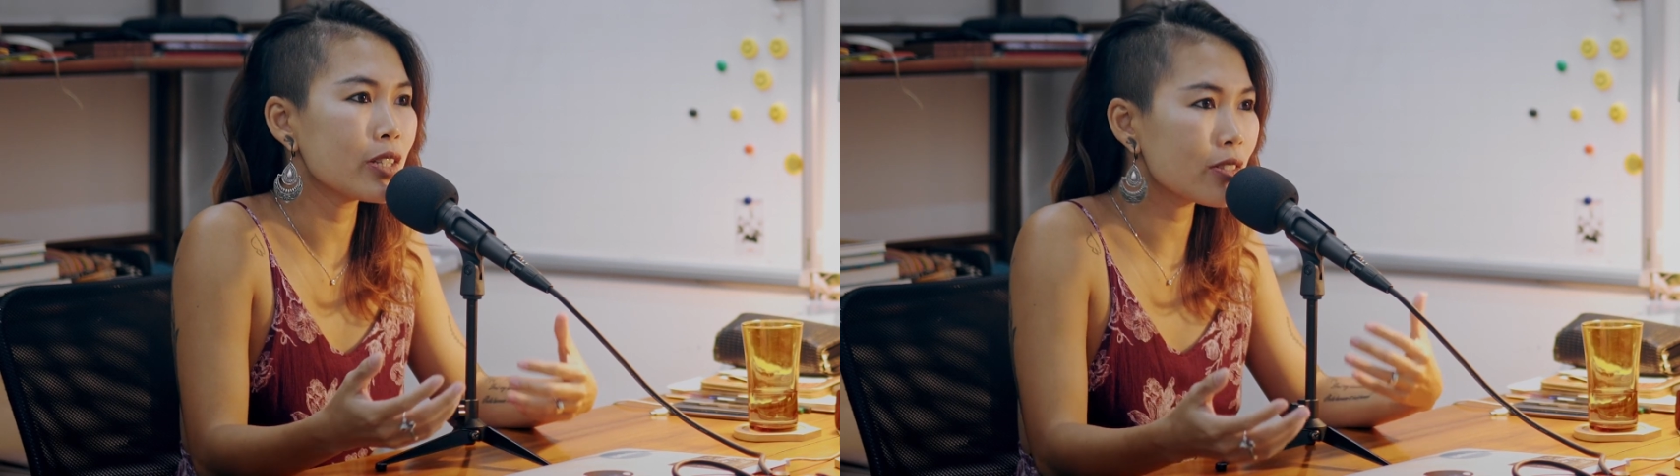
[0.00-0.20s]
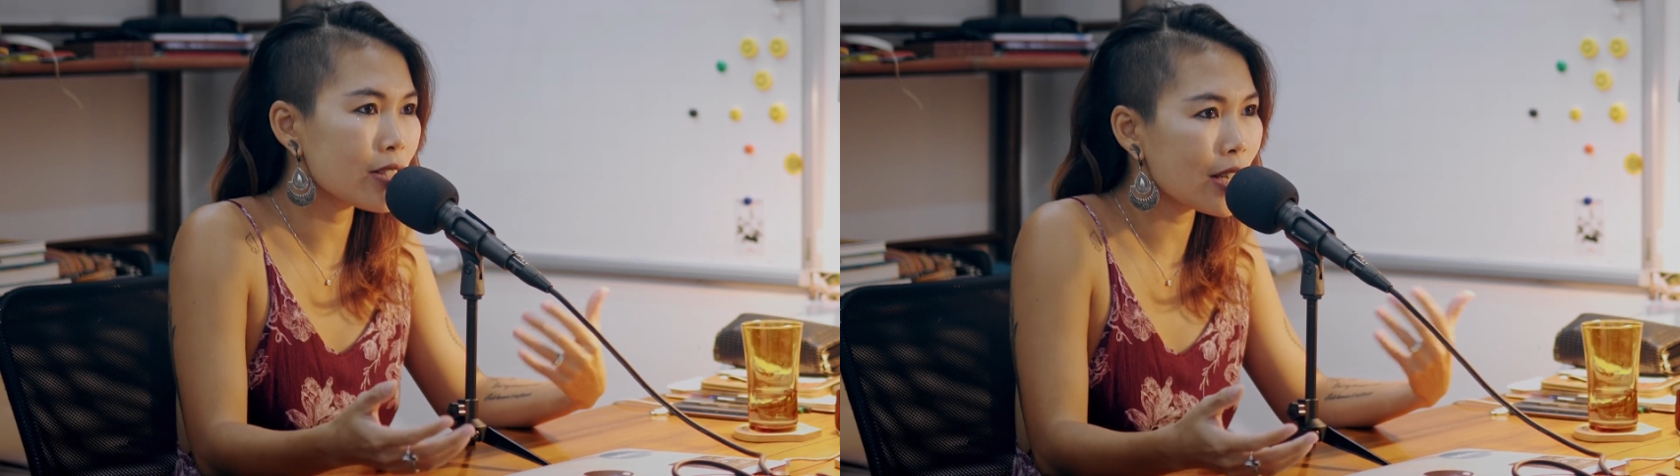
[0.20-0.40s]

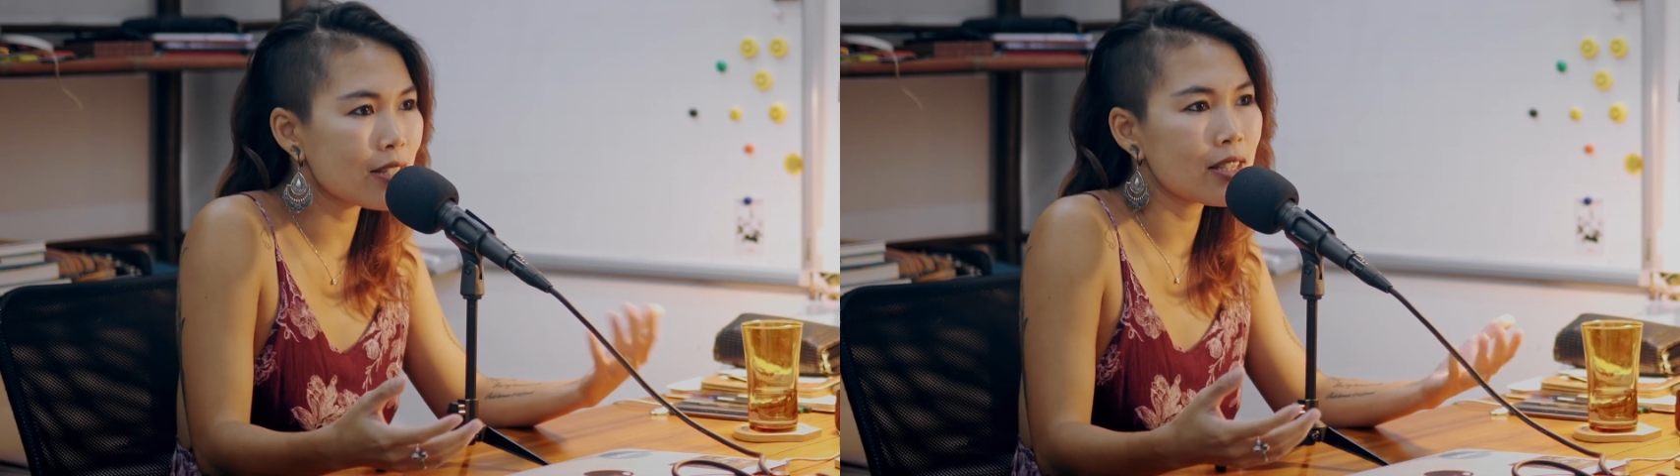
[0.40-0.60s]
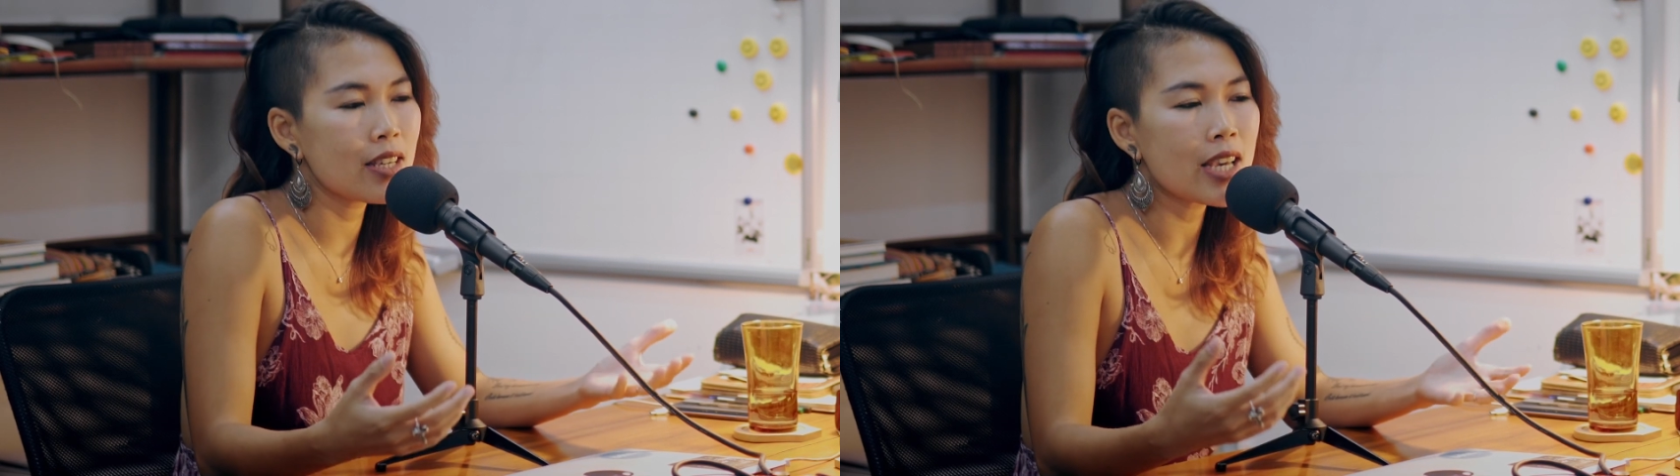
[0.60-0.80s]

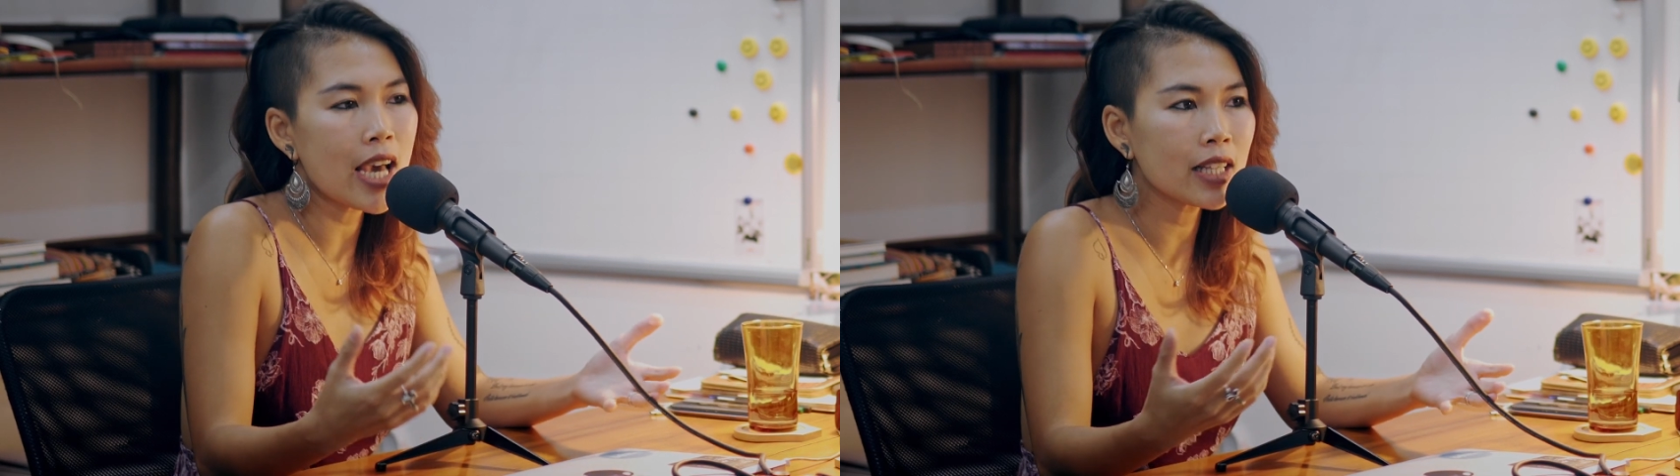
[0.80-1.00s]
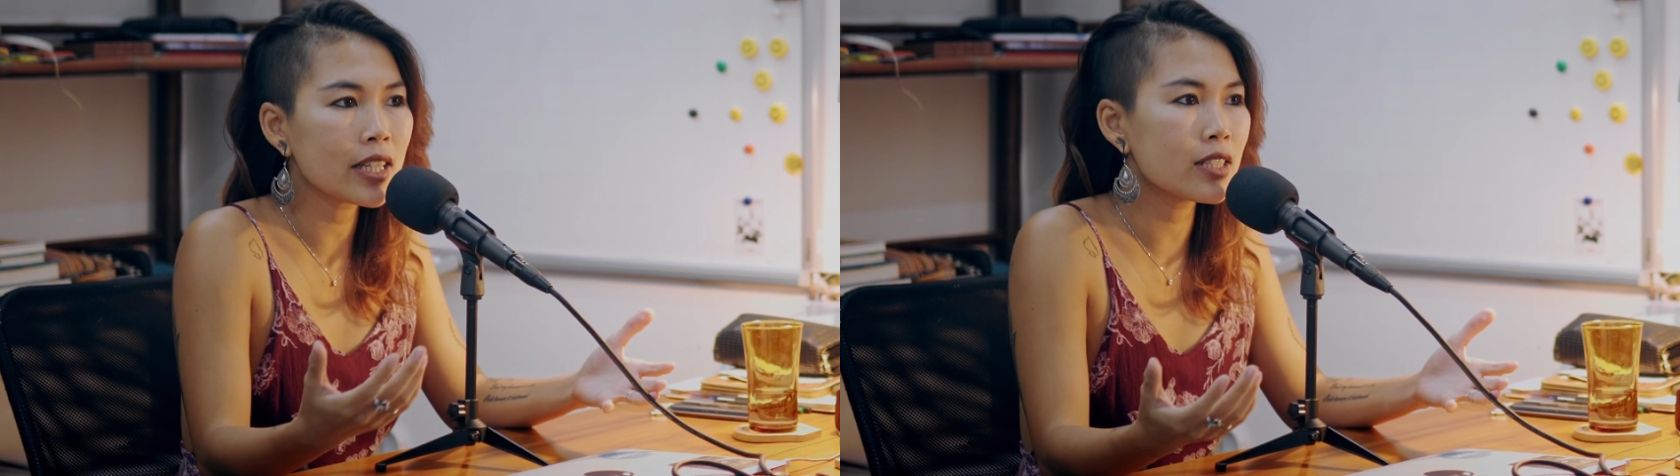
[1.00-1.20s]
sexy,
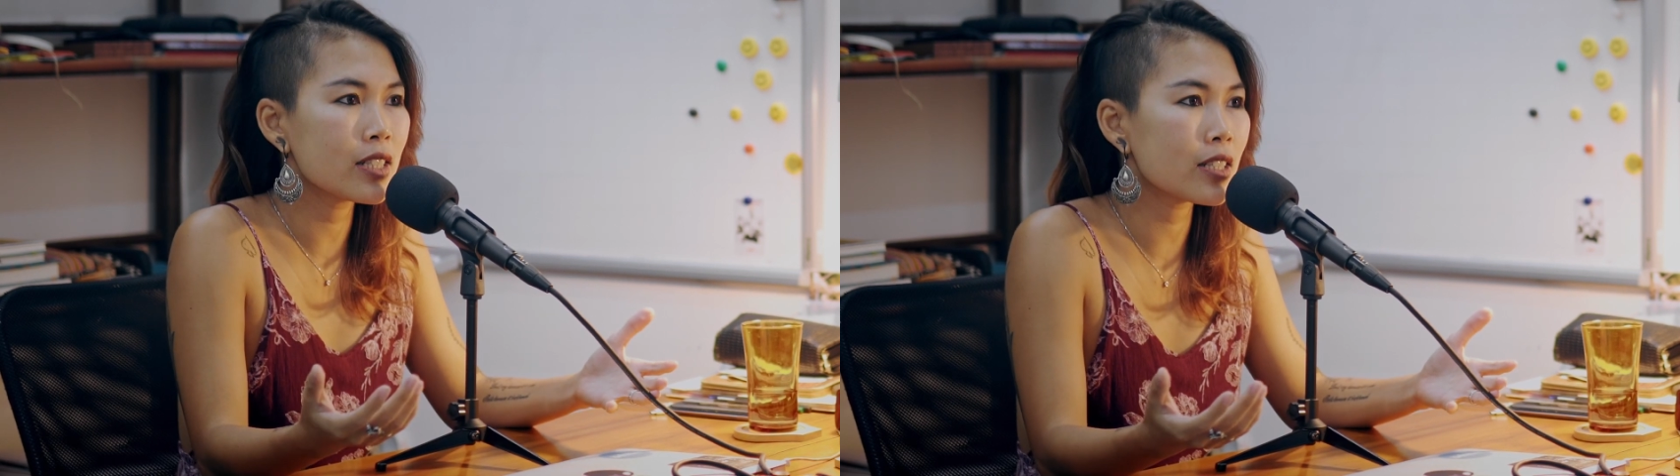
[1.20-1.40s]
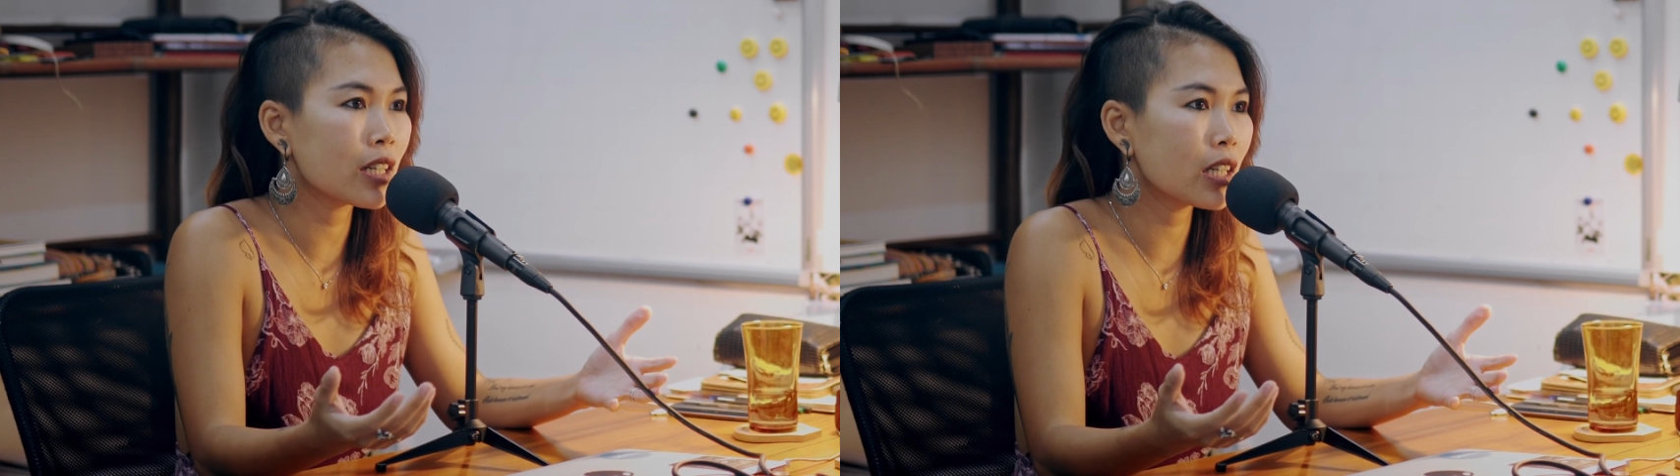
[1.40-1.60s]

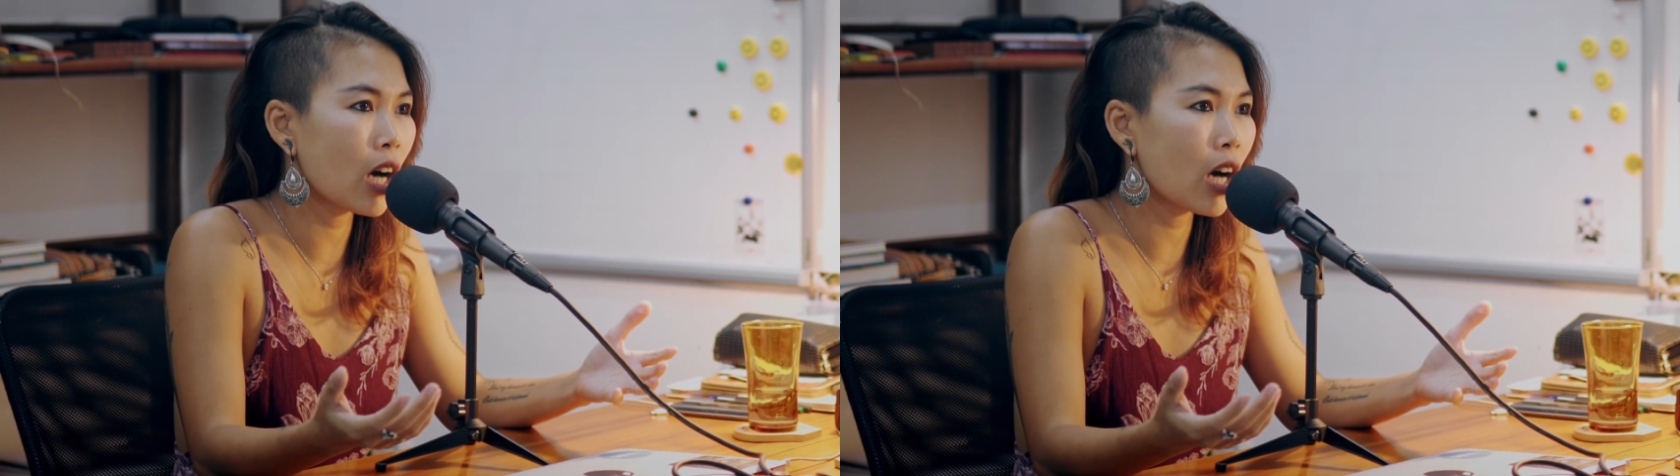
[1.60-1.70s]
elegant,